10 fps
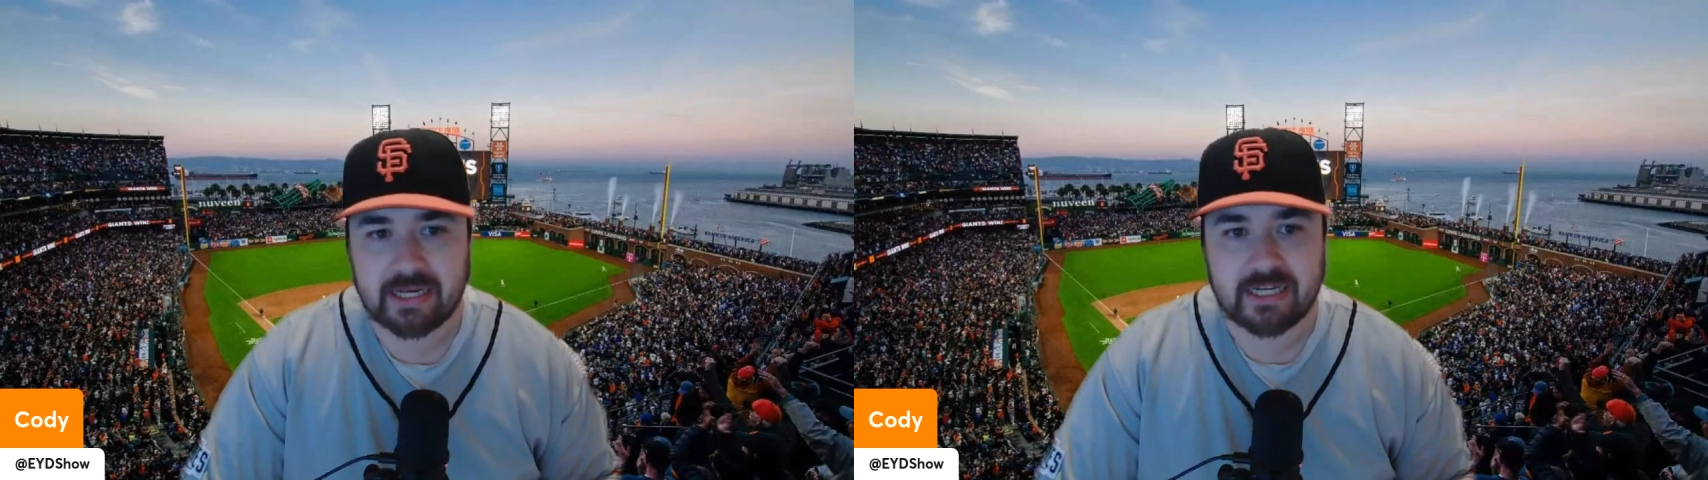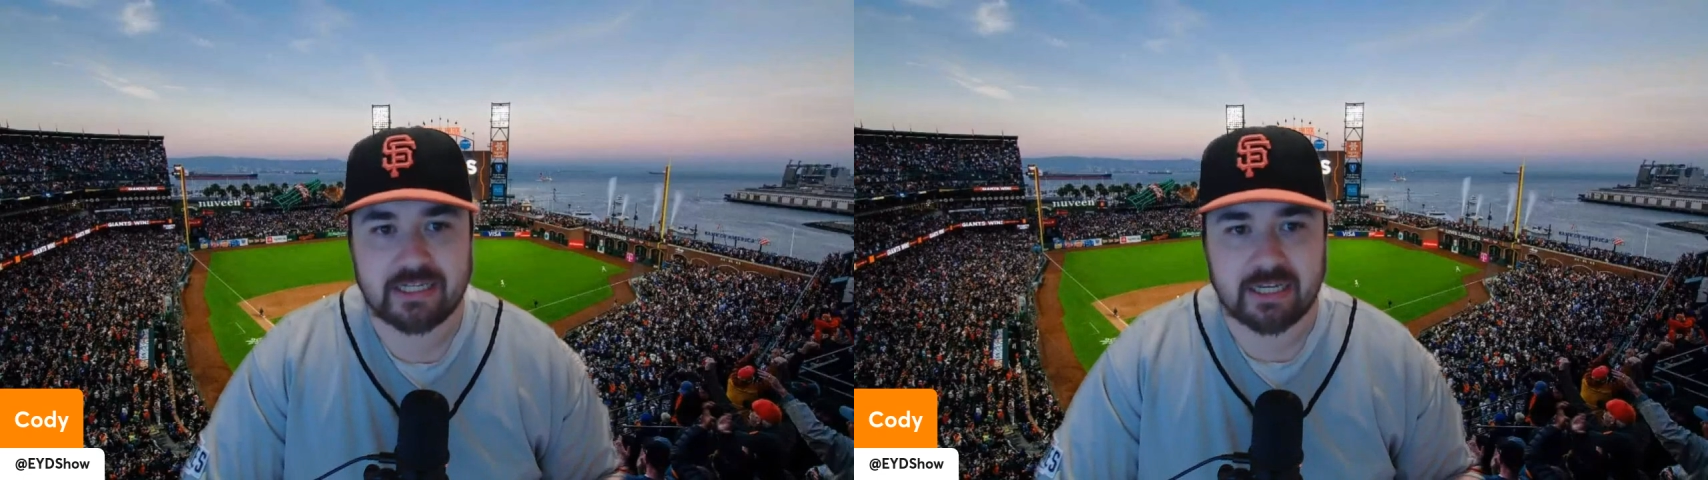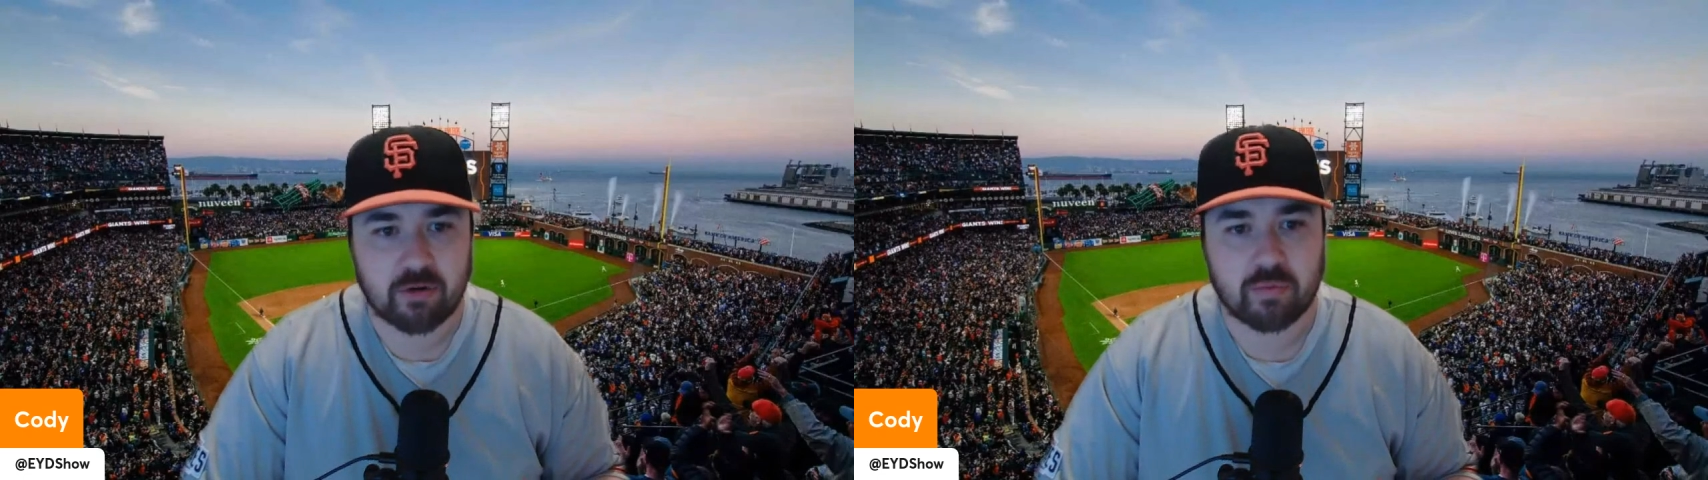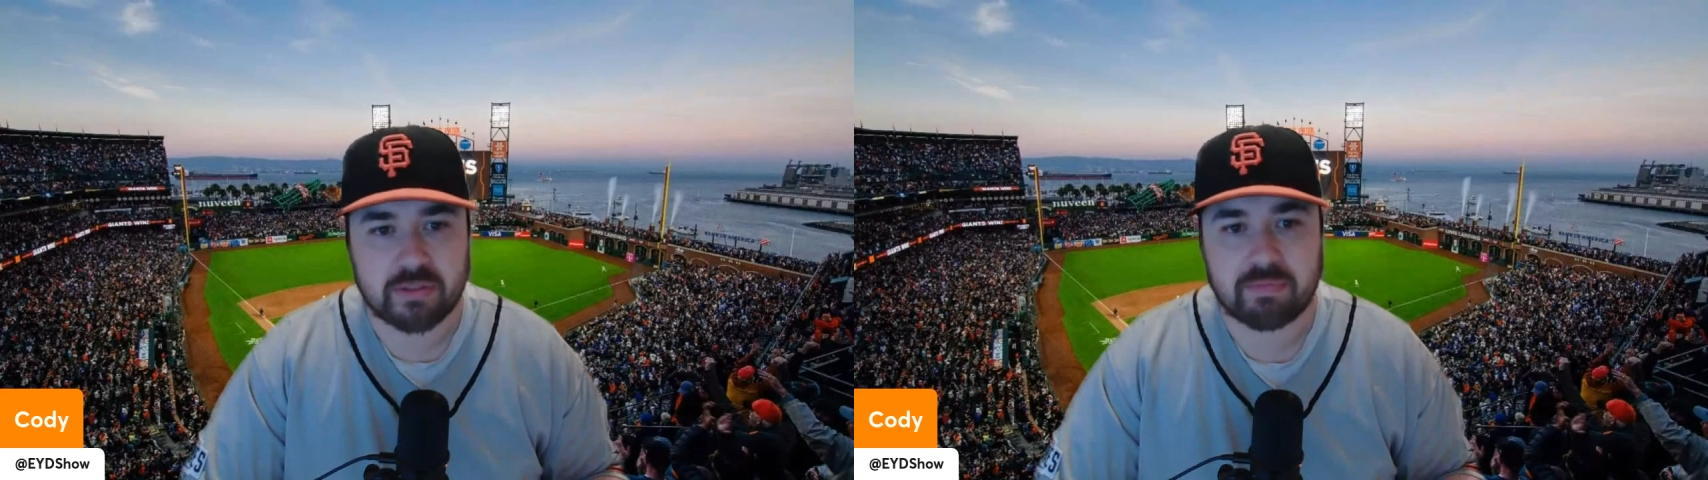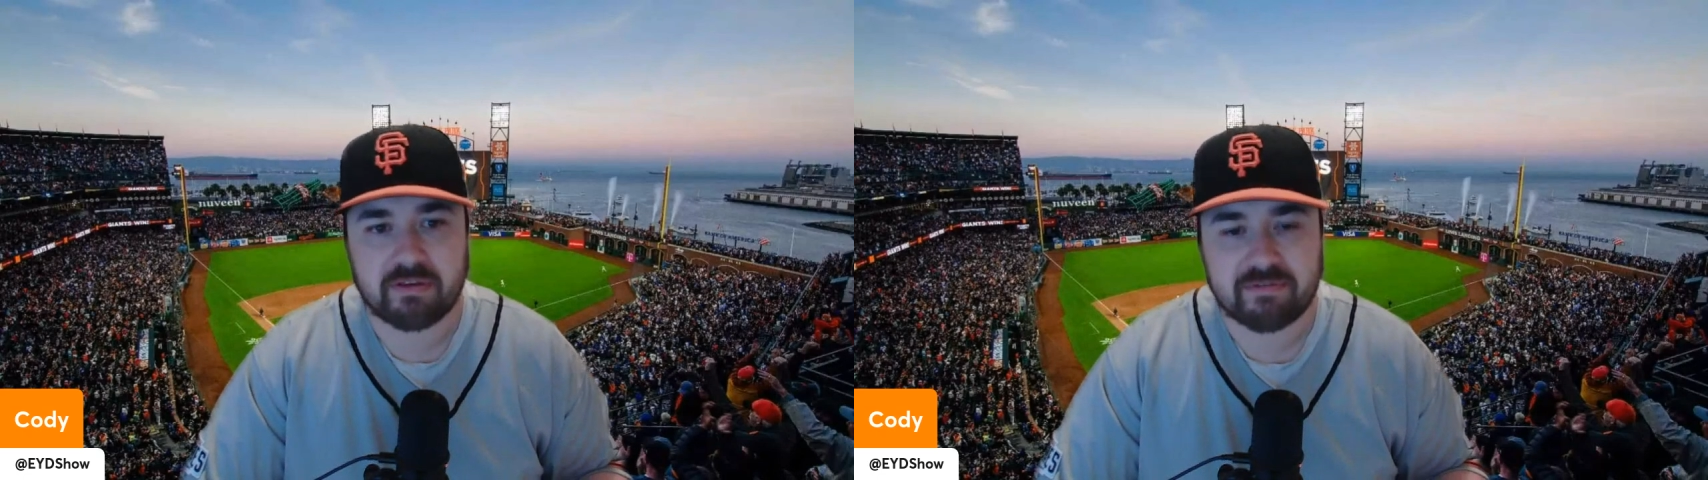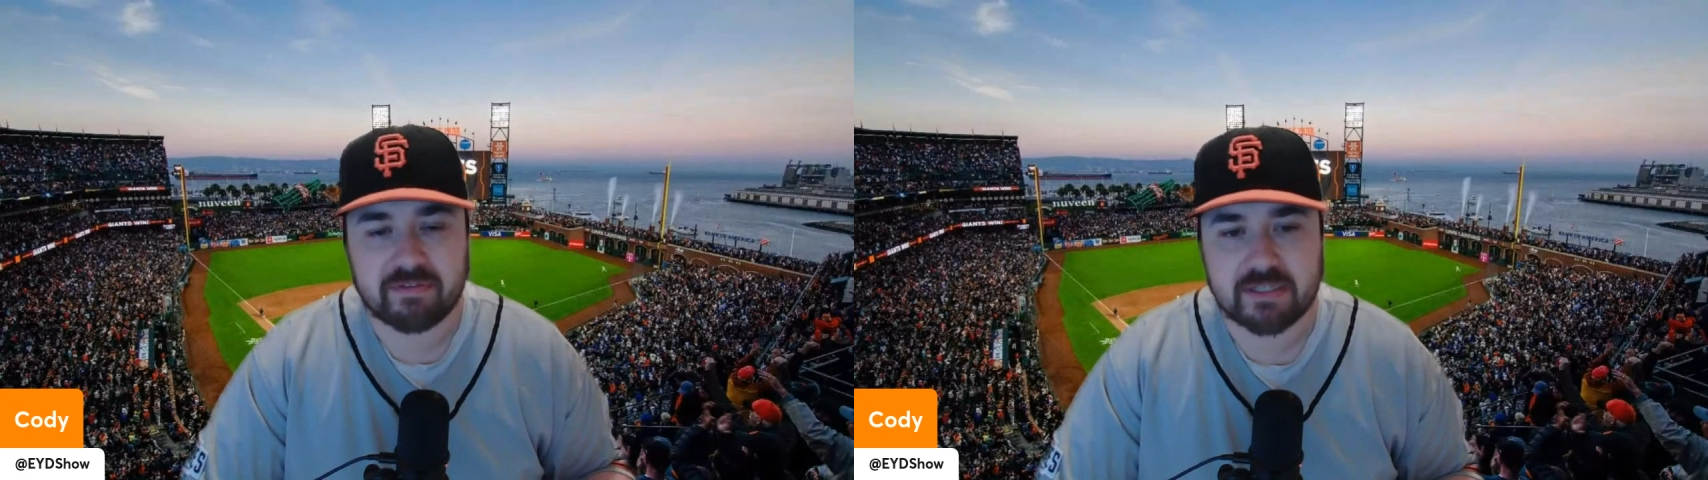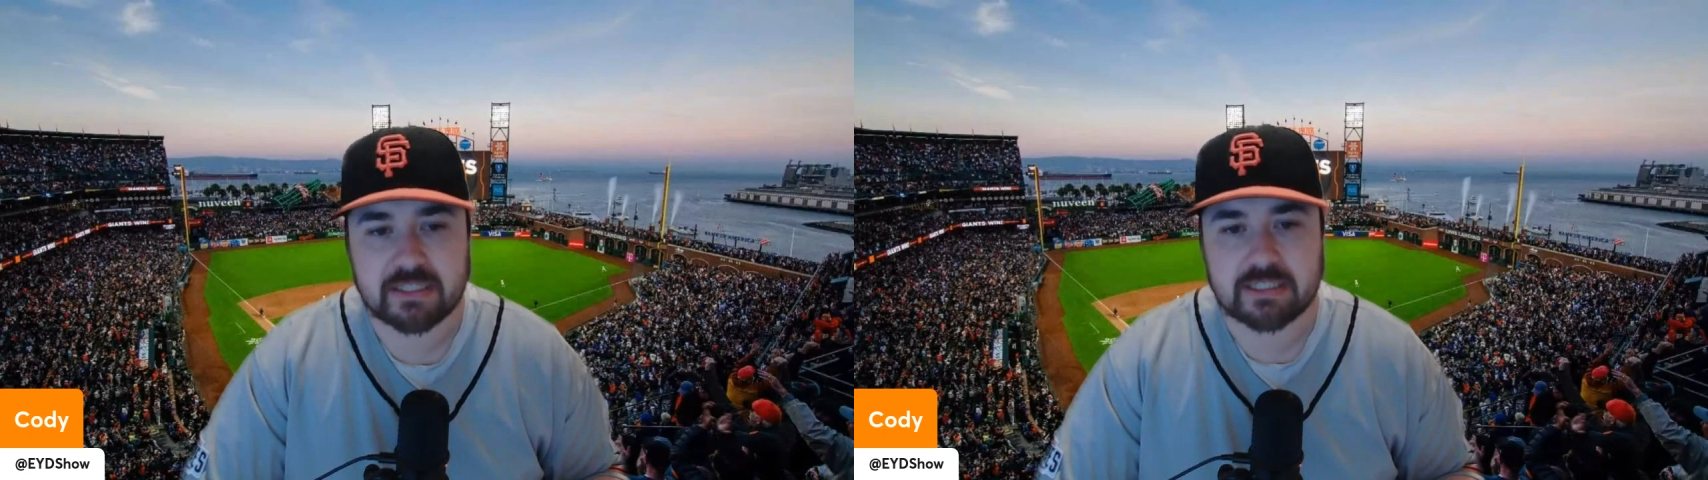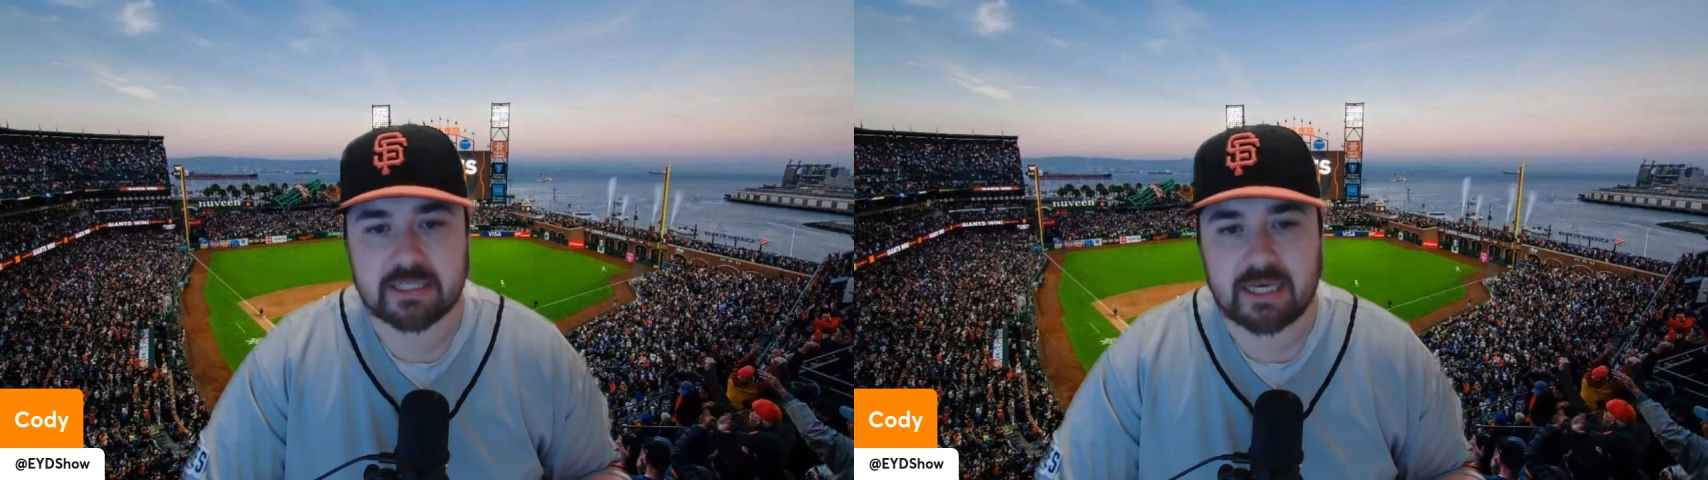and he did only play
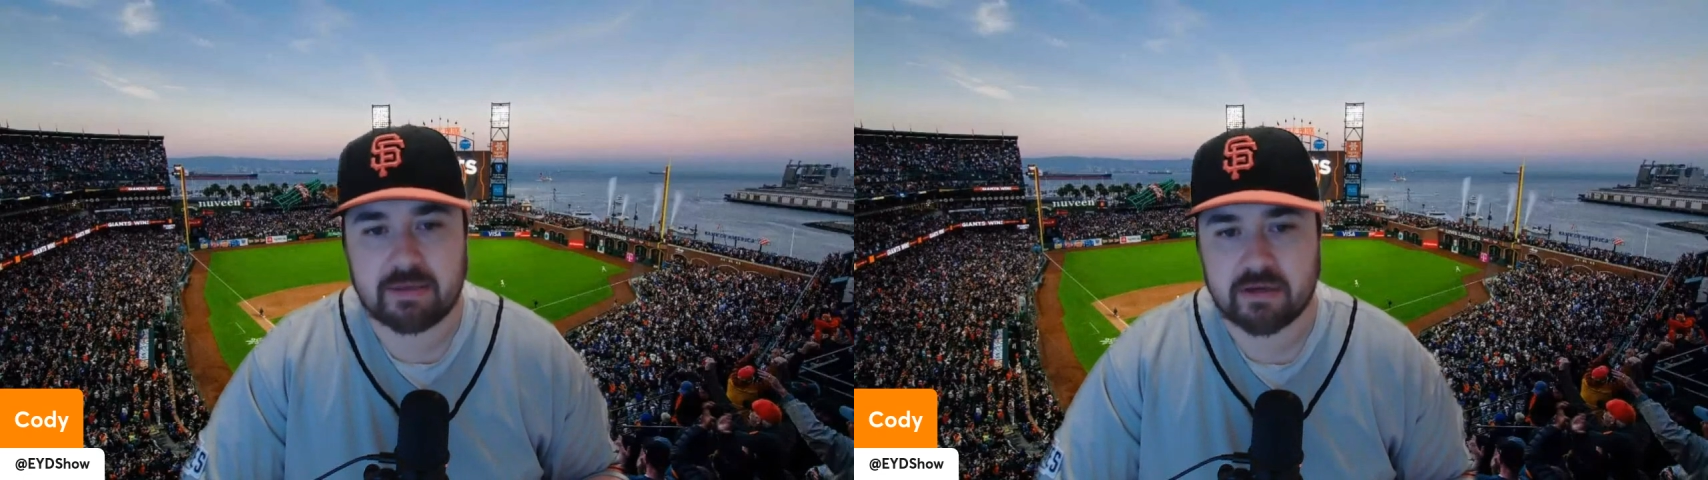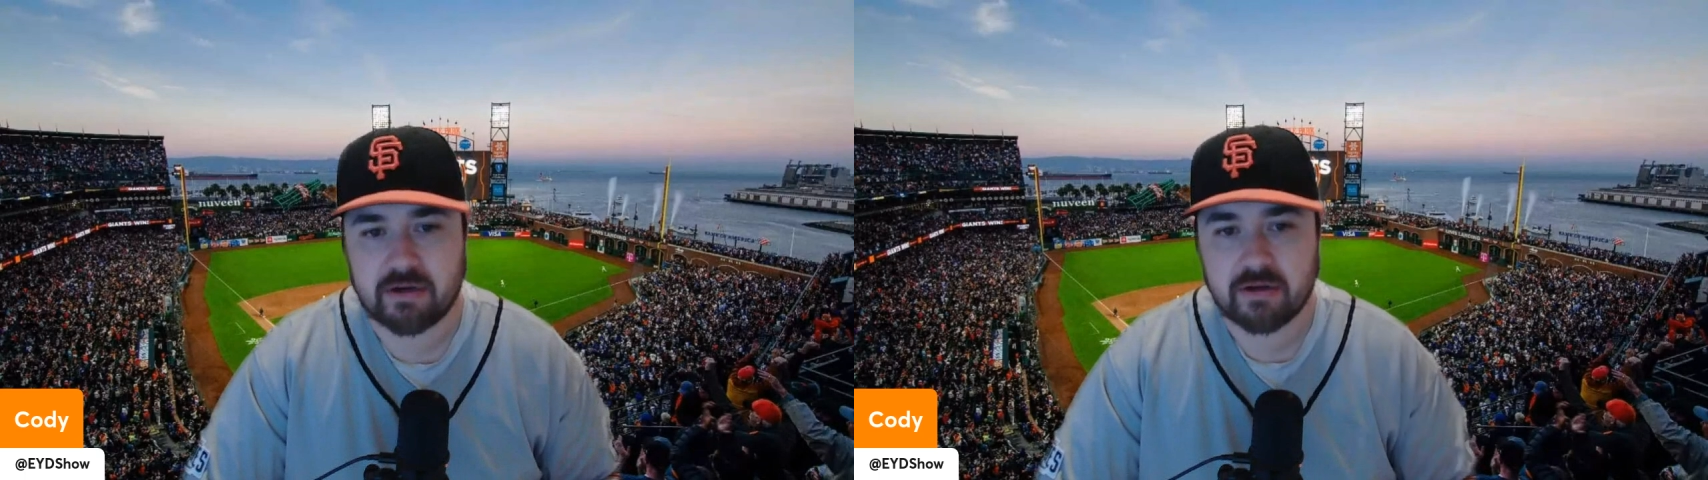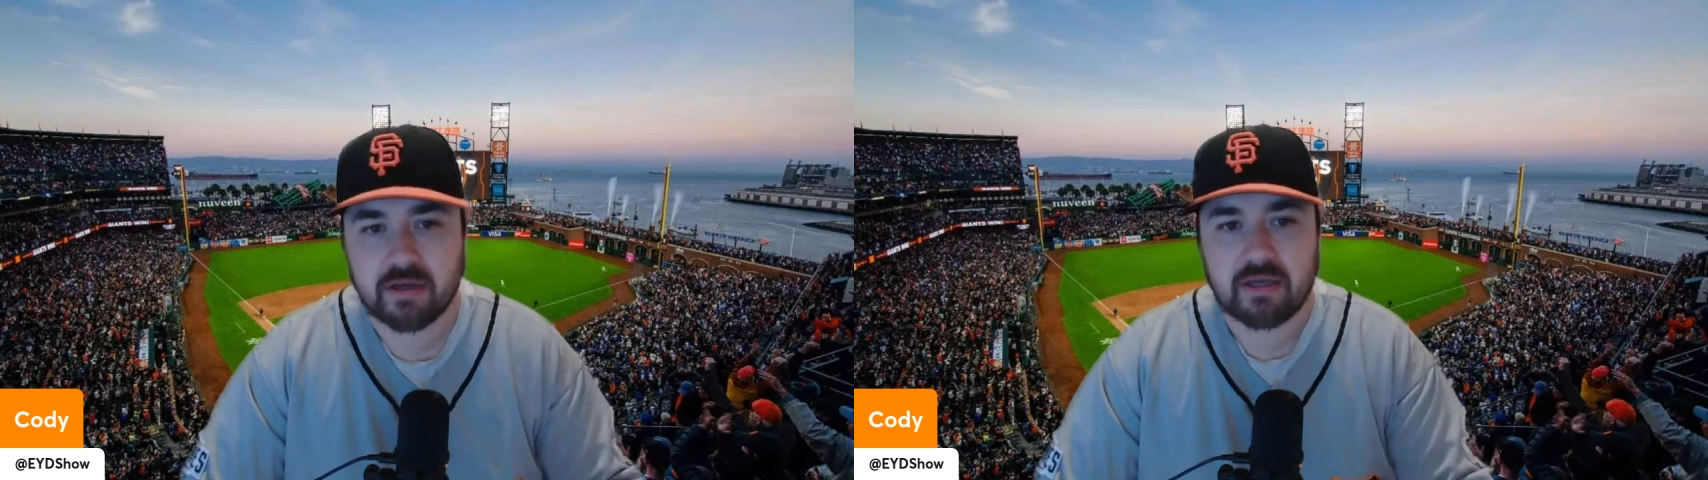56 games there.